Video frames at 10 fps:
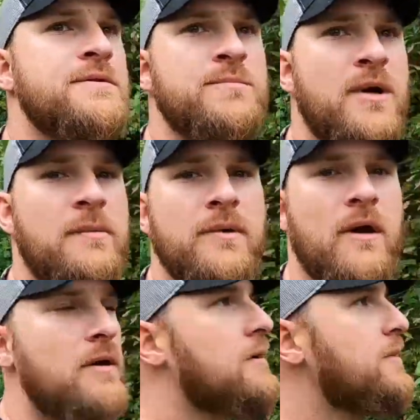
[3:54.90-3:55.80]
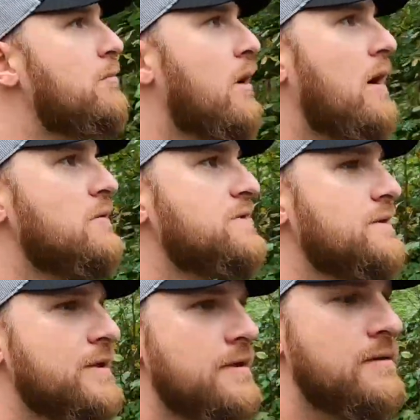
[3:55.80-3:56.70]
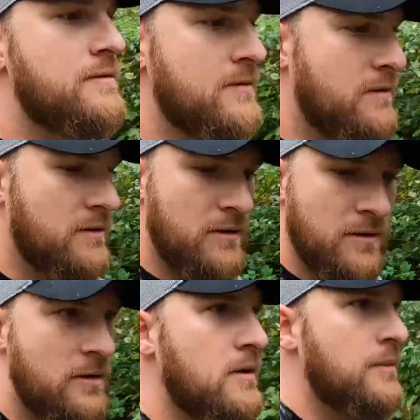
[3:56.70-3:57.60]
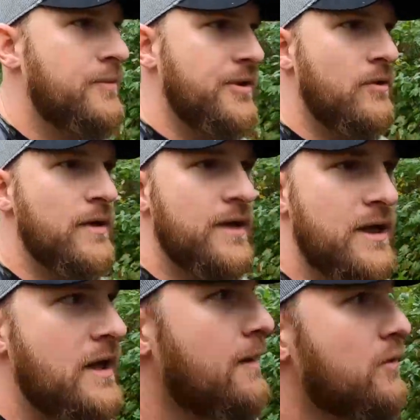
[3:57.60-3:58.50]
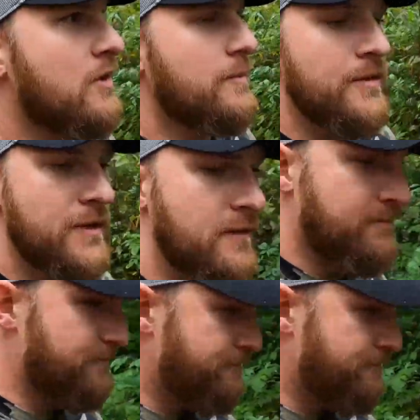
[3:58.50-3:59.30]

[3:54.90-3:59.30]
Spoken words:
It's probably all gonna be browsing here. I'm gonna go get a camera up in there.